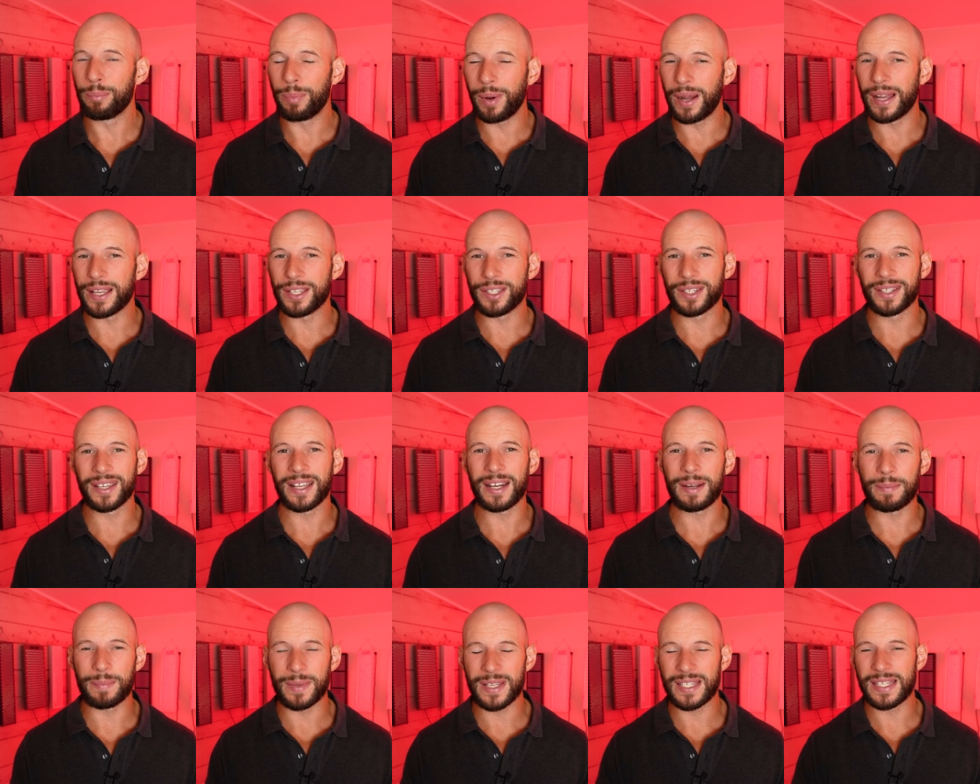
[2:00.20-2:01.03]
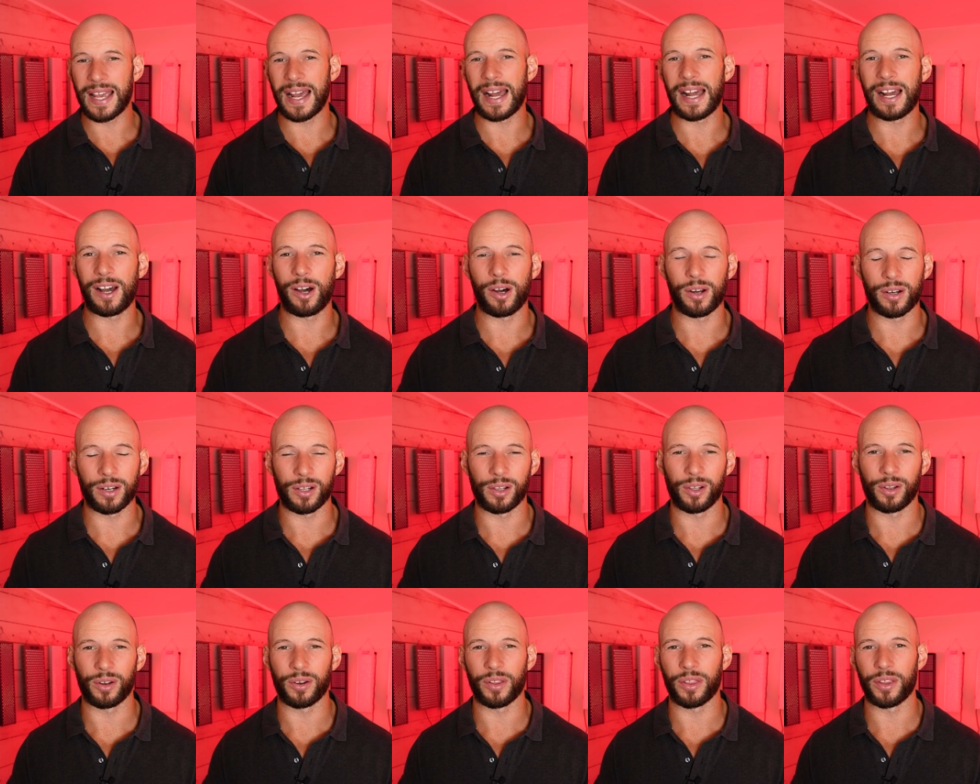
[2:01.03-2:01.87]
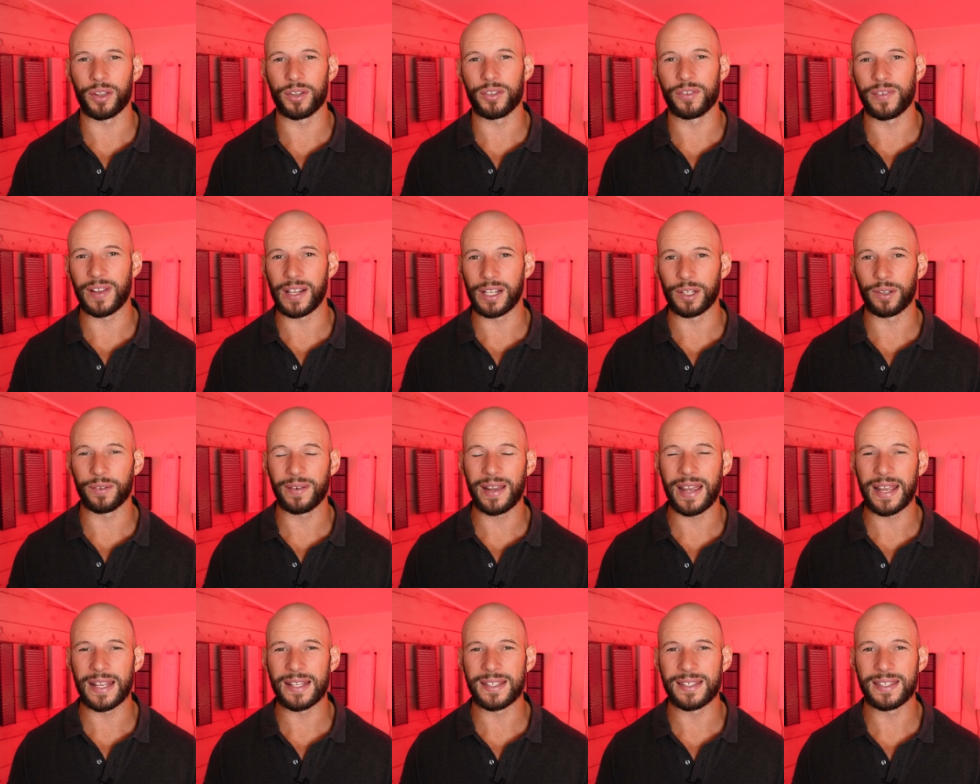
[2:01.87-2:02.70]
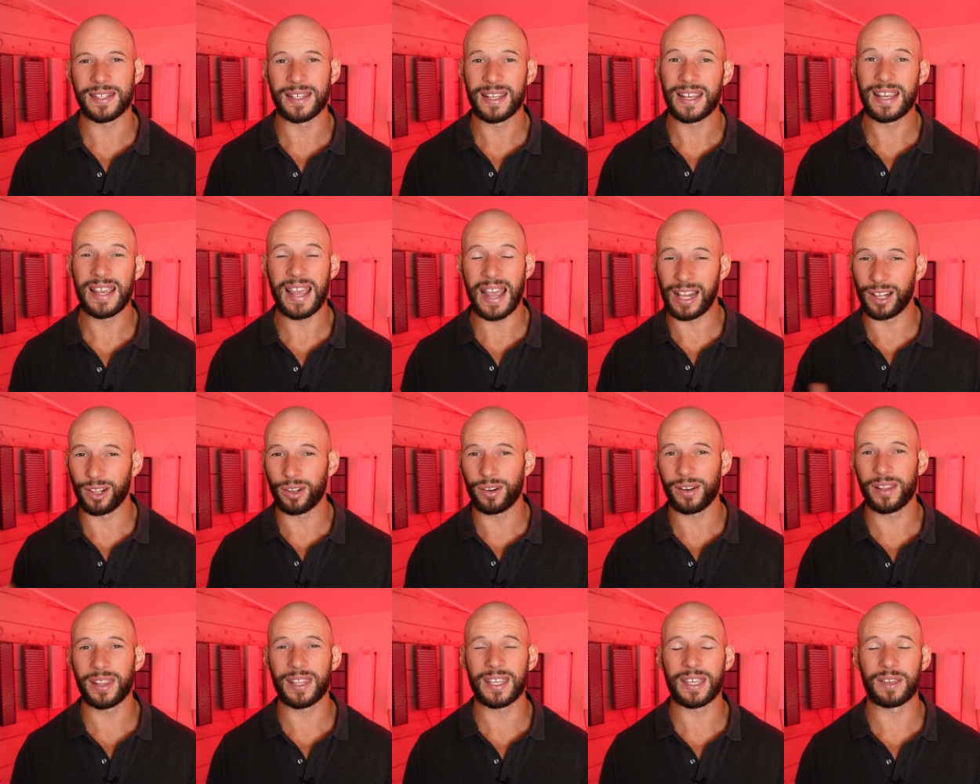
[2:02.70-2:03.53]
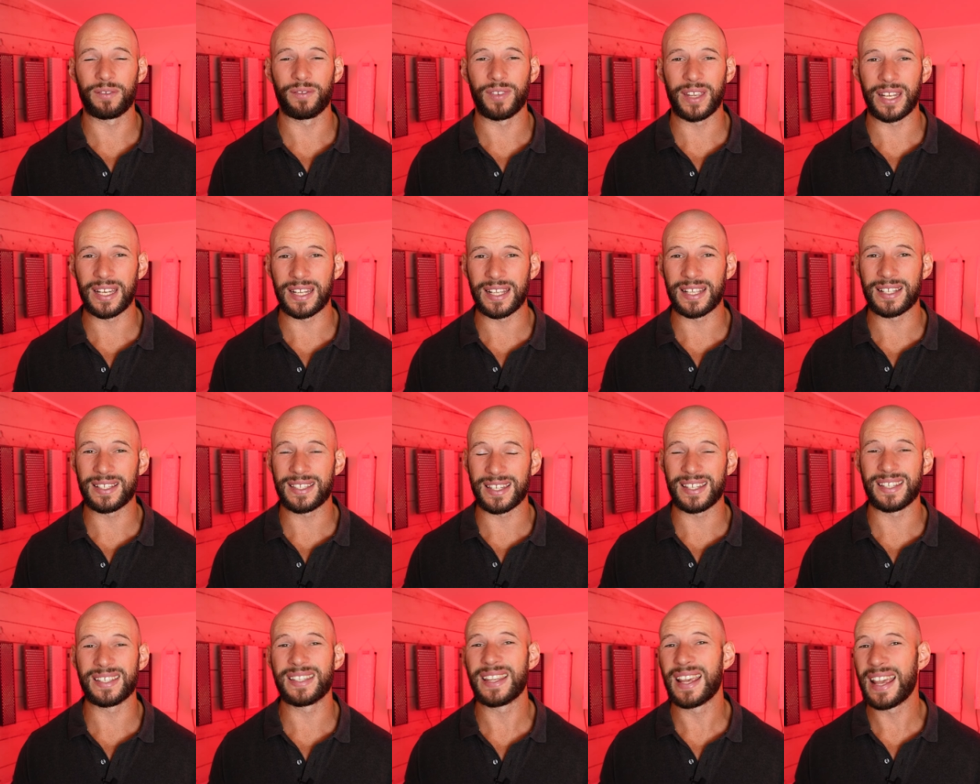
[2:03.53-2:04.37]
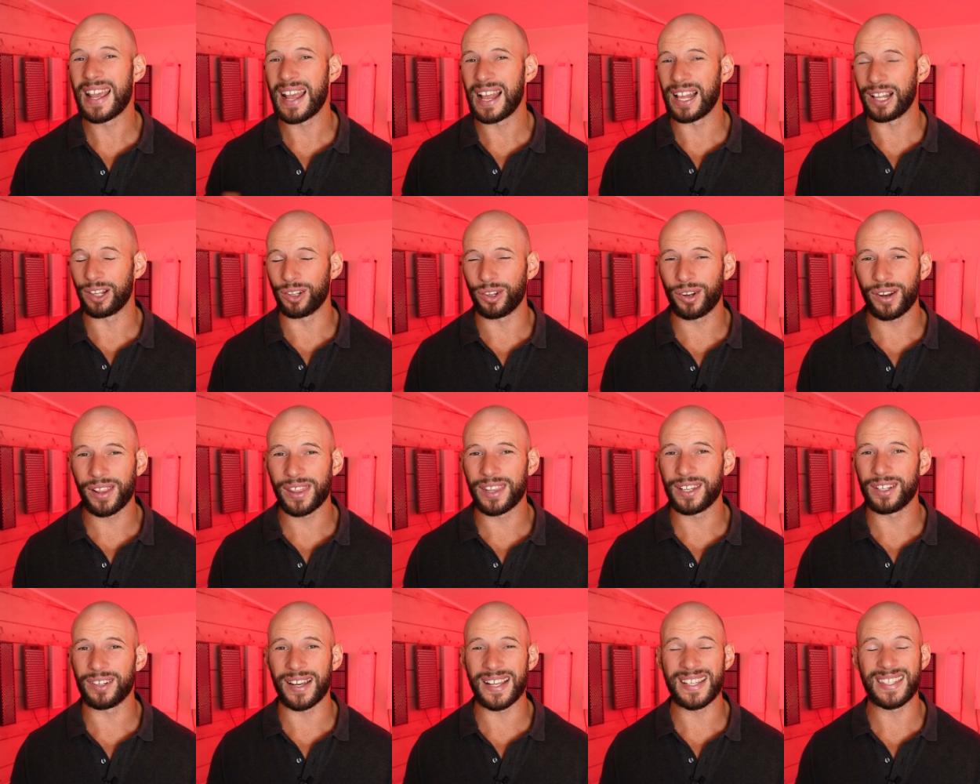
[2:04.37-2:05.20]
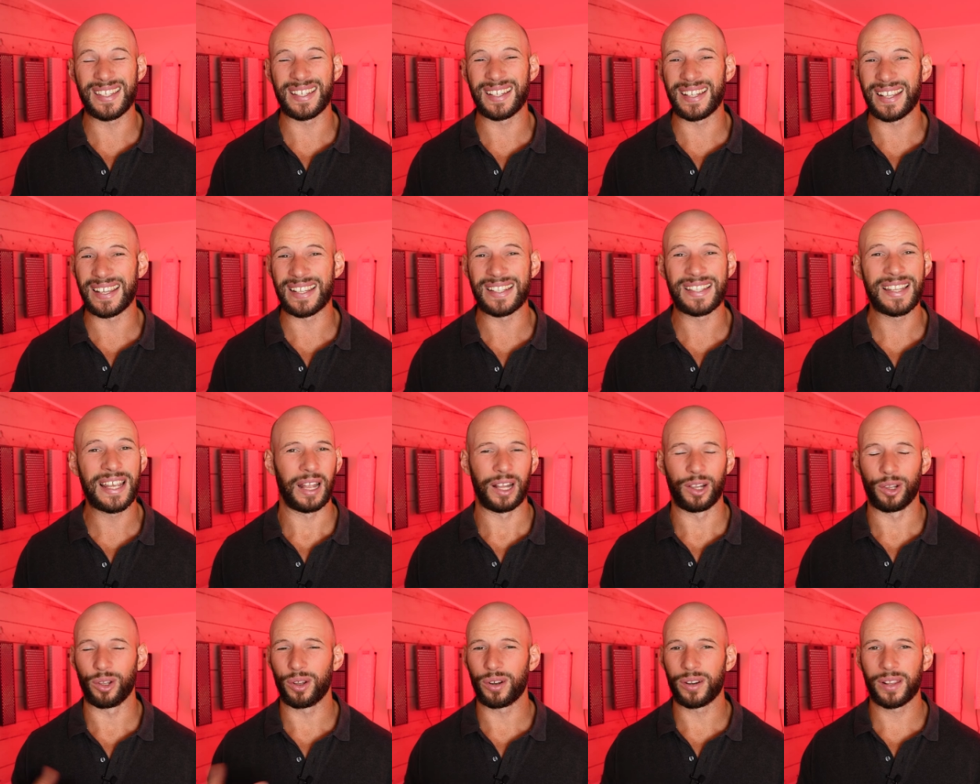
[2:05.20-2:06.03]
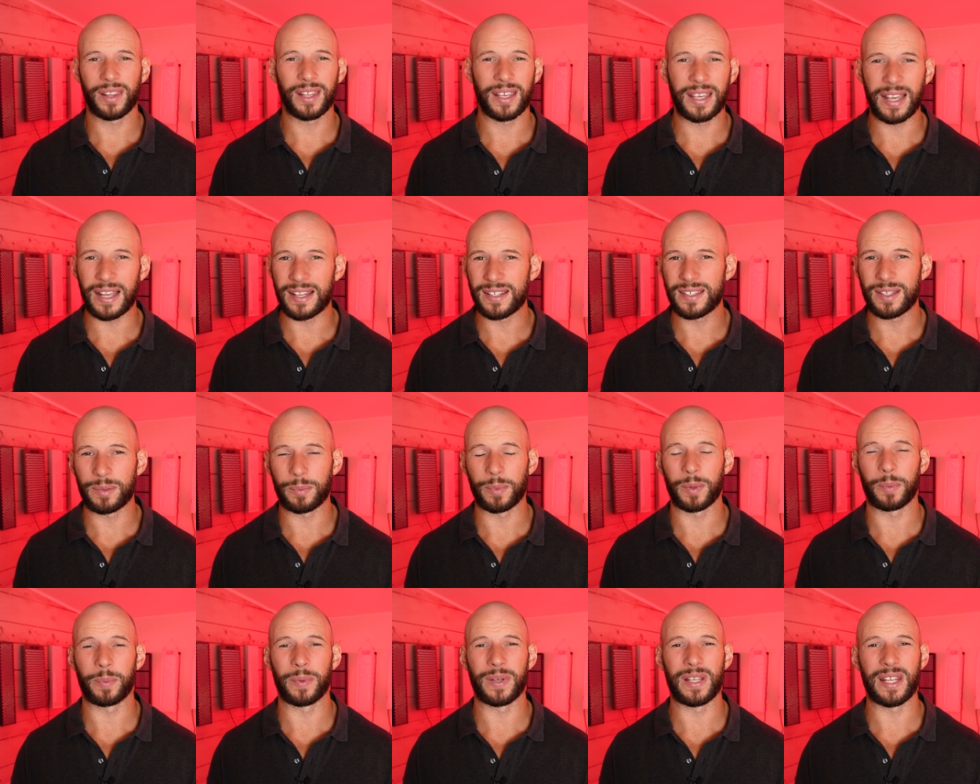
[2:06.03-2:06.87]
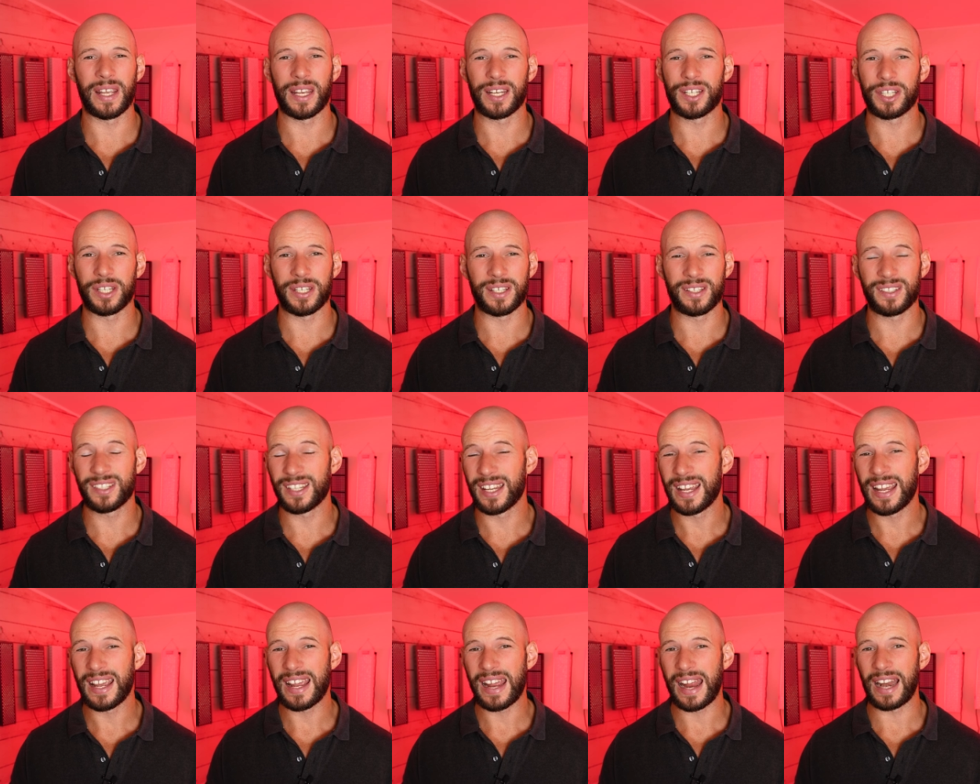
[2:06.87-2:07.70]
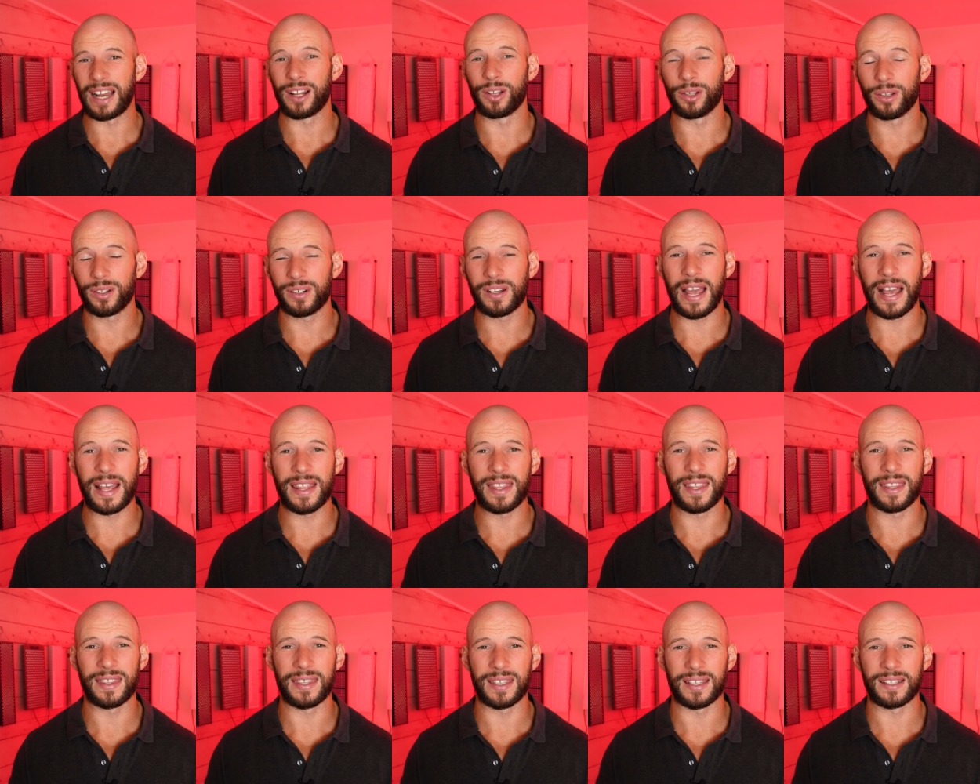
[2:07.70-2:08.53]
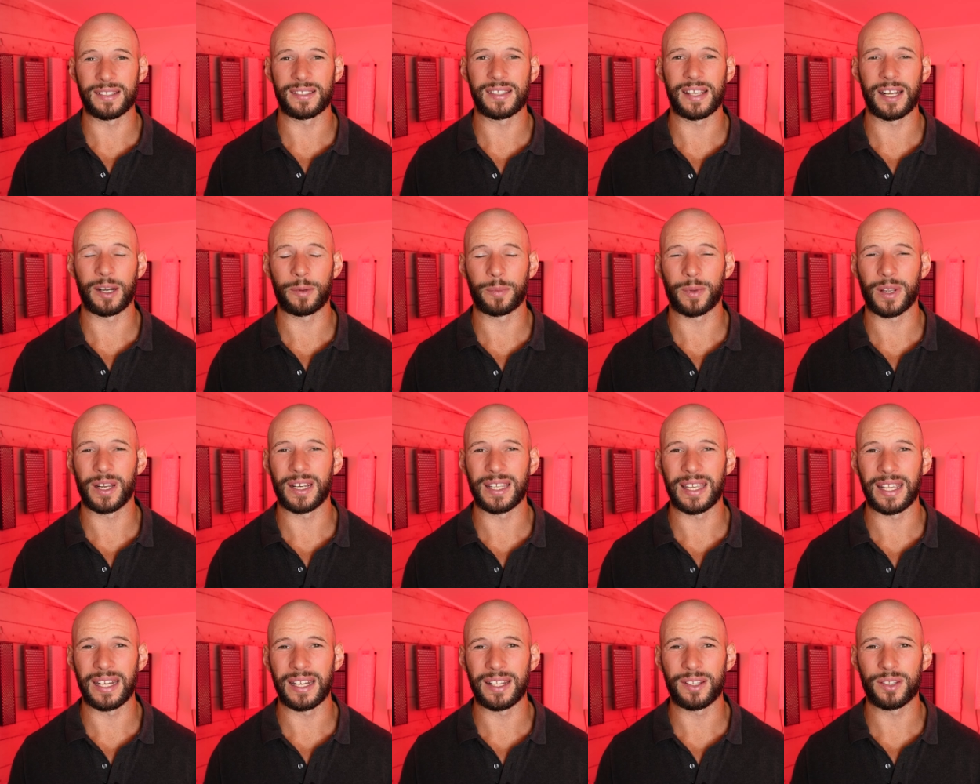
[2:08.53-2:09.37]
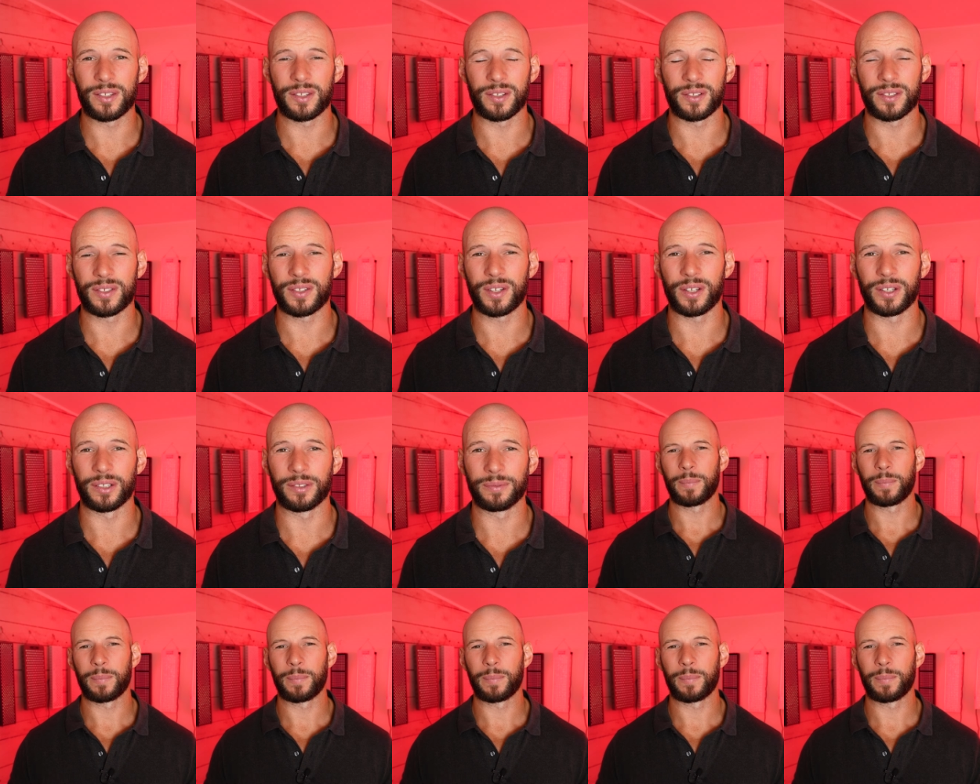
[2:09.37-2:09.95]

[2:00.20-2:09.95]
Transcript: but you're going to miss out on a lot of those value adds, a lot of the conveniences, a lot of the niceties, a lot of the customer protections, and a lot of other things that I'm going to get into soon.